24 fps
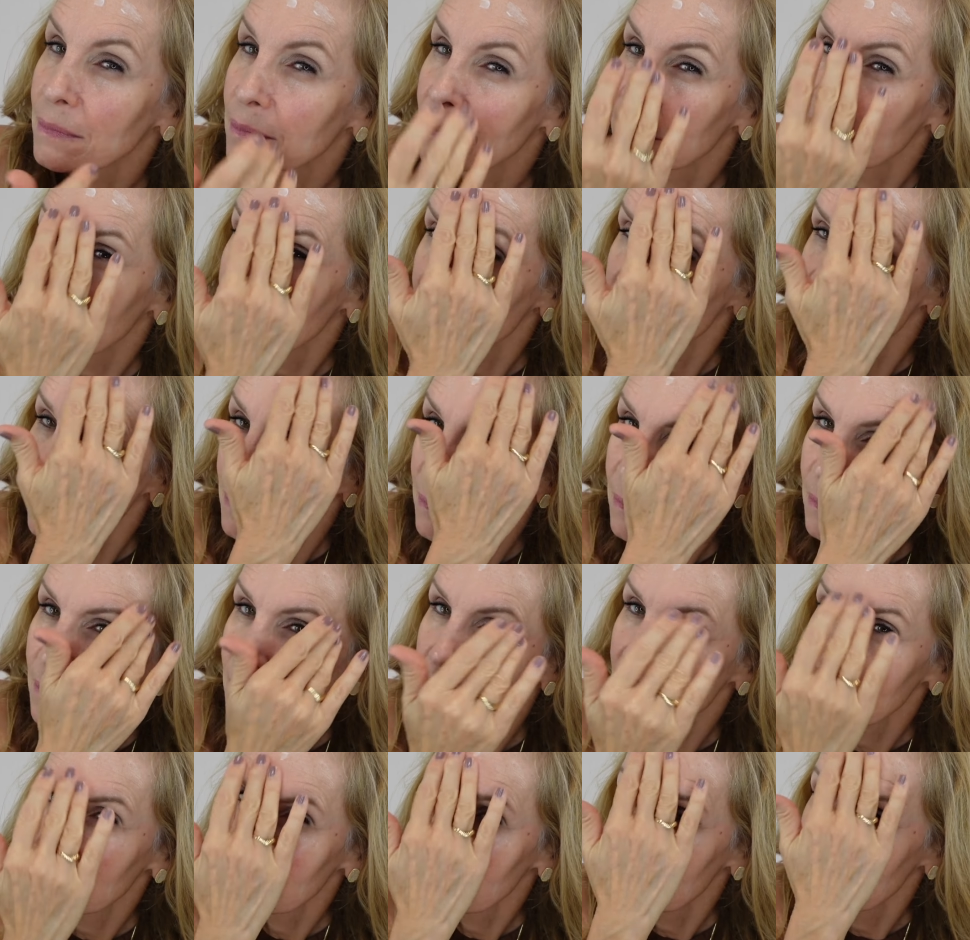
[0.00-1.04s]
It's not
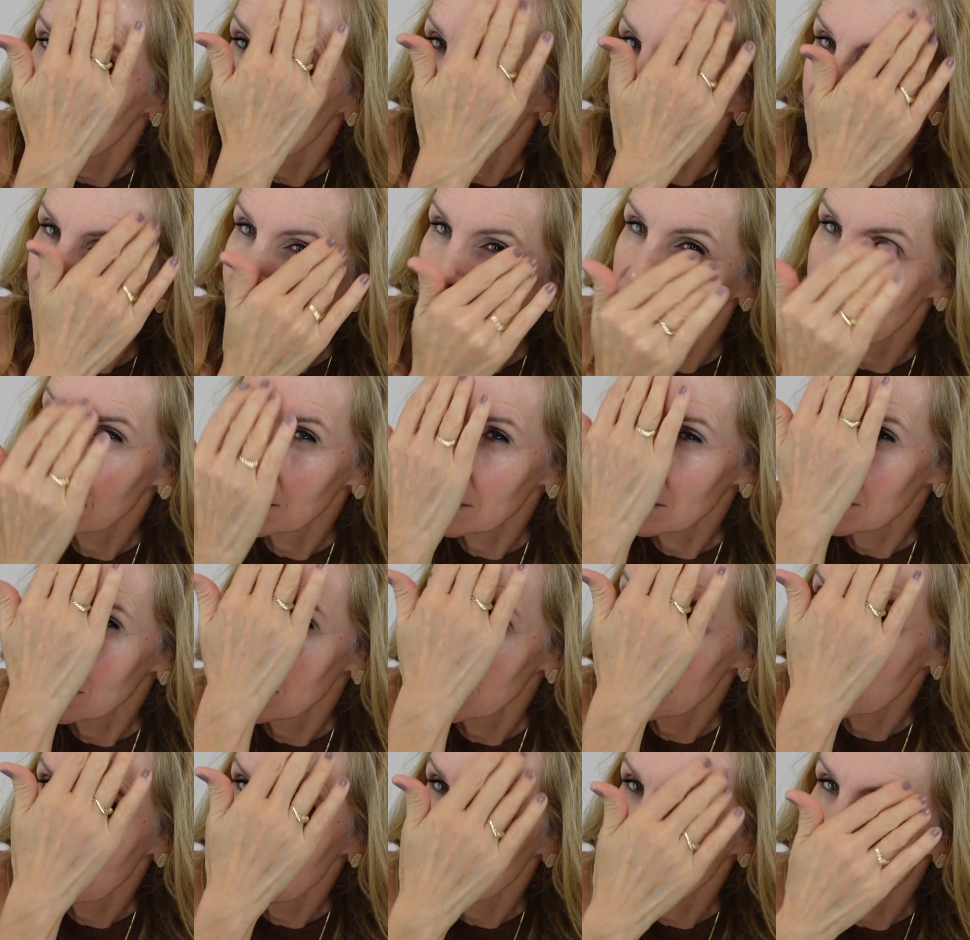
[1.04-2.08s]
going to get rid of
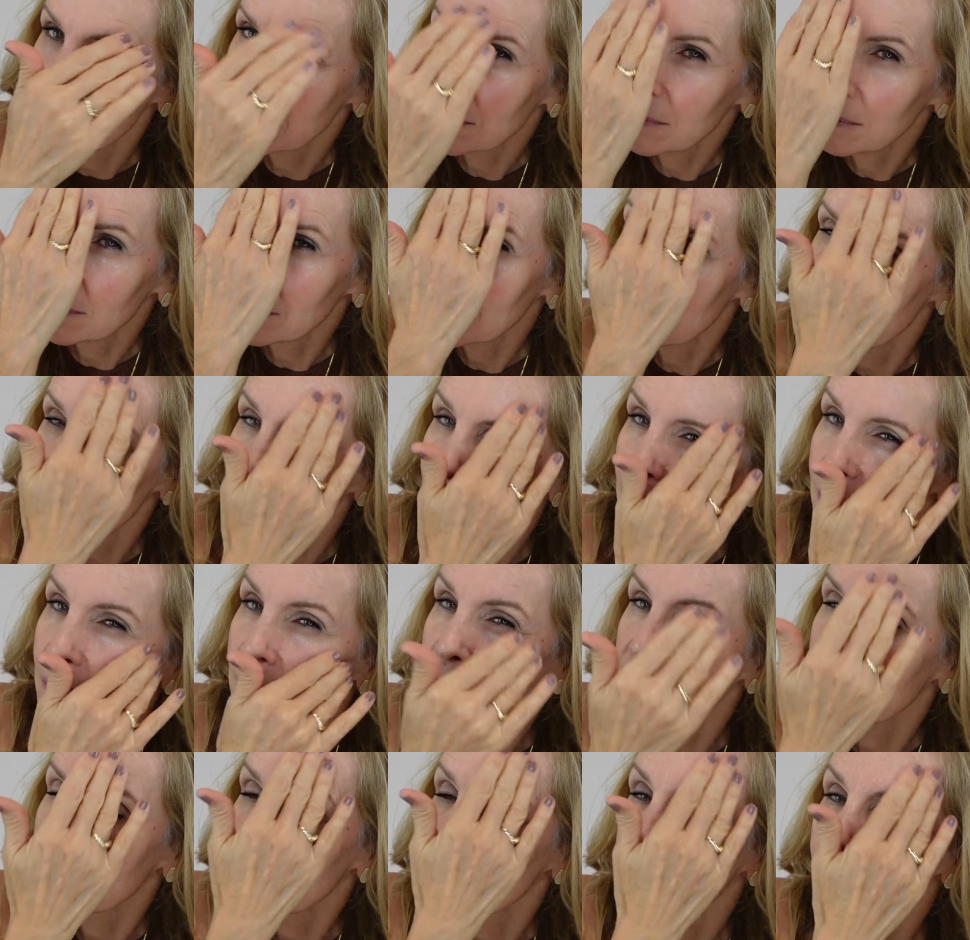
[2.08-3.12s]
wrinkles,
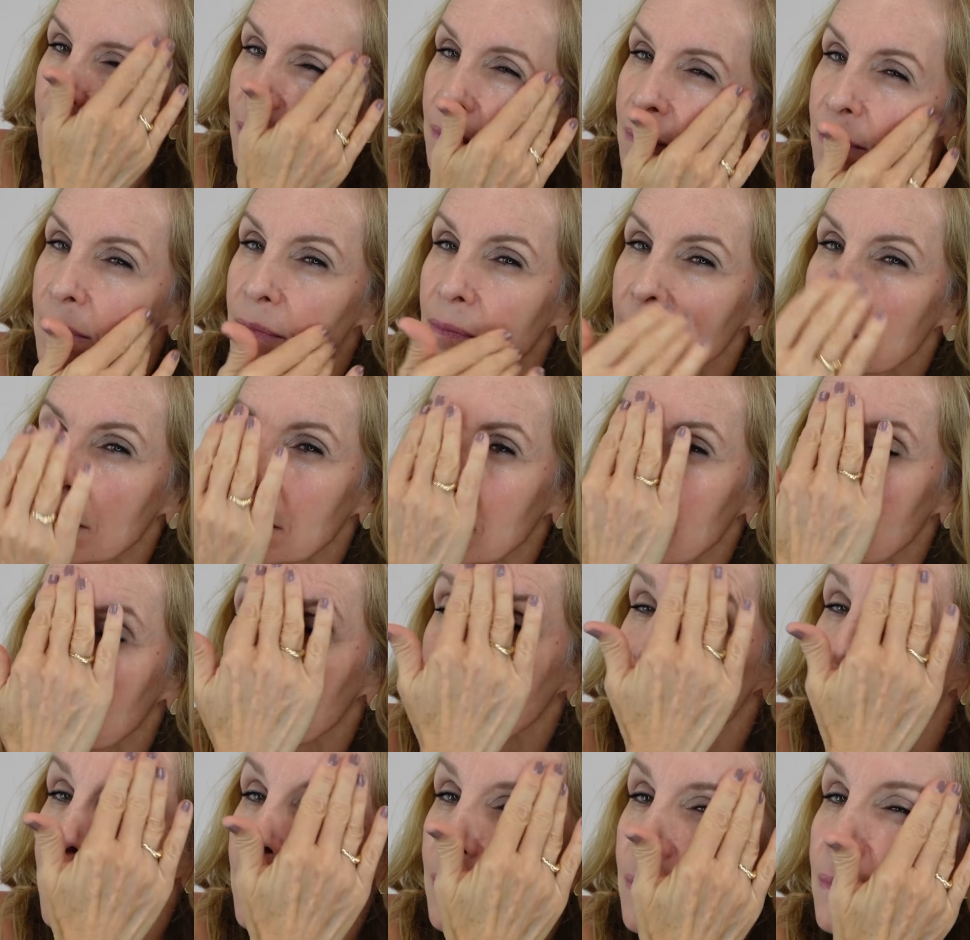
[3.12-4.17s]
but it definitely
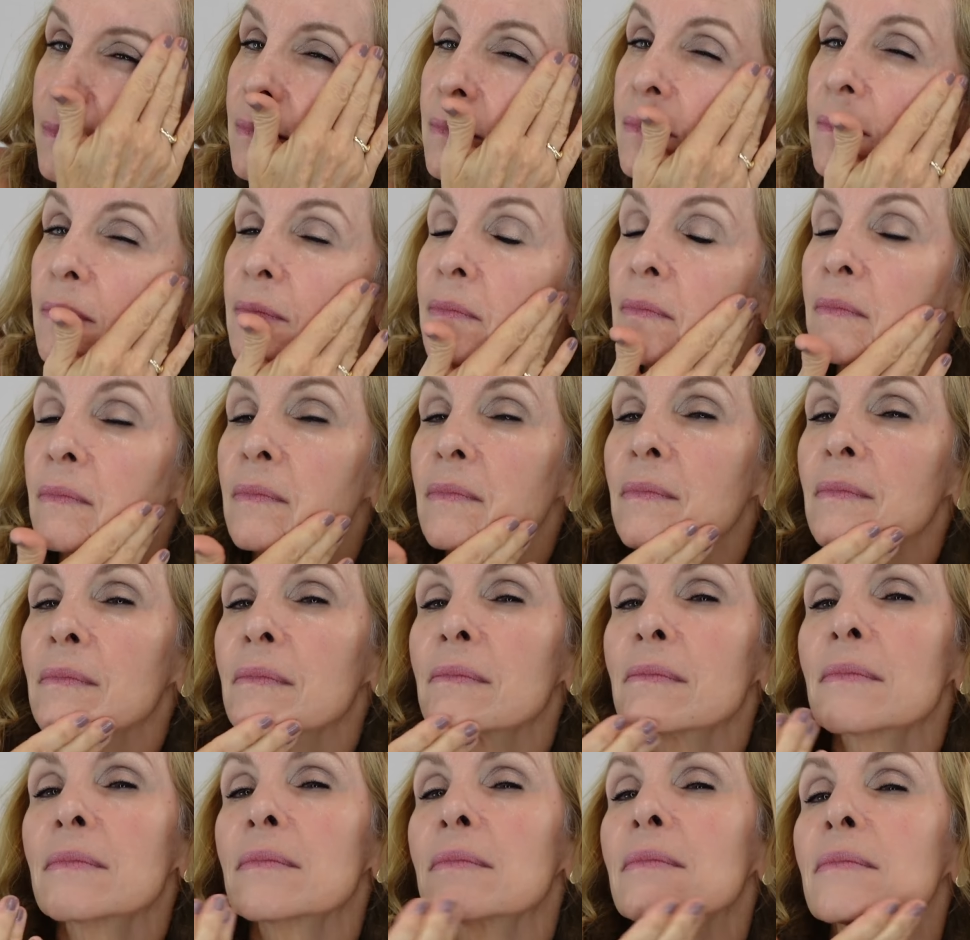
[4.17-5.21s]
is going to give you a
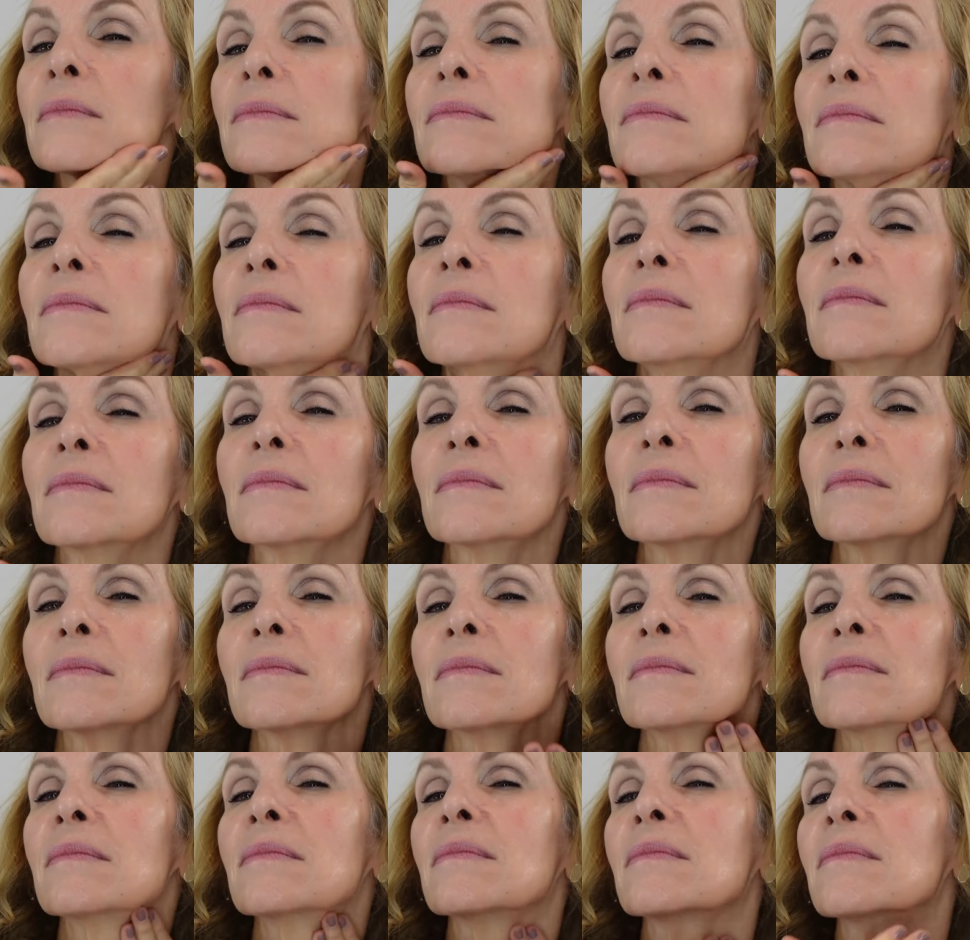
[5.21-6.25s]
smoother
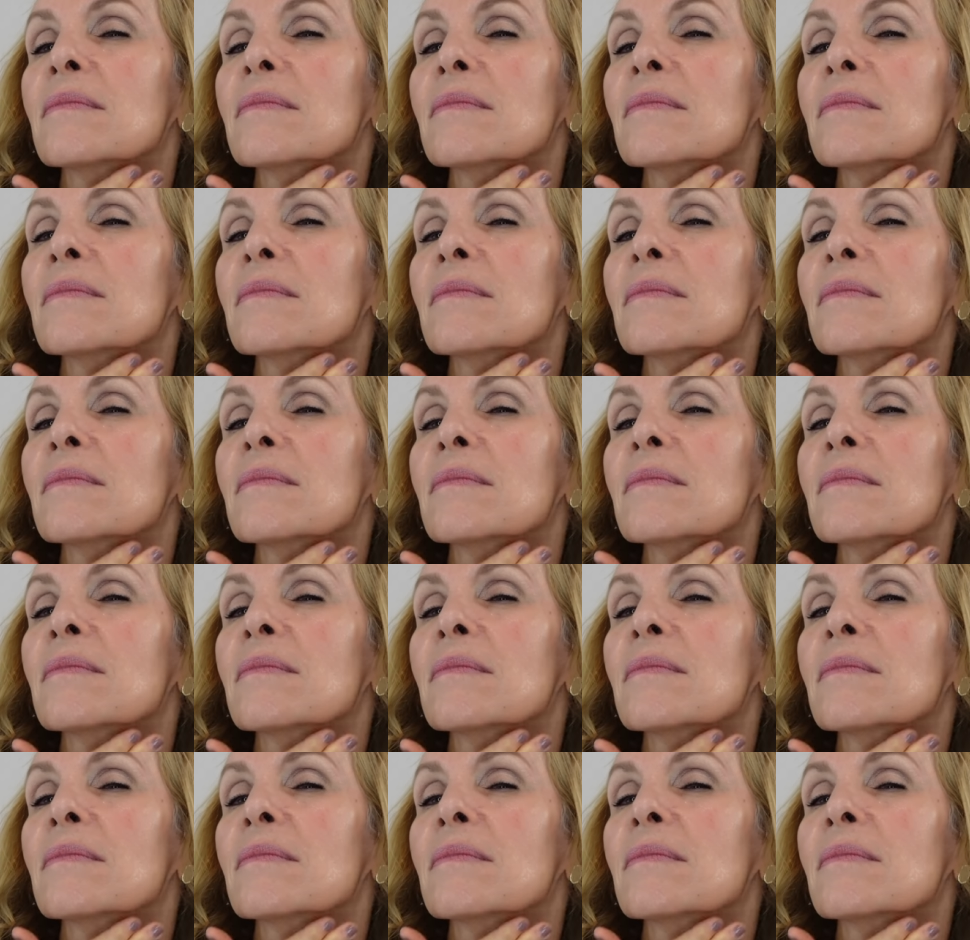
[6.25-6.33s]
look.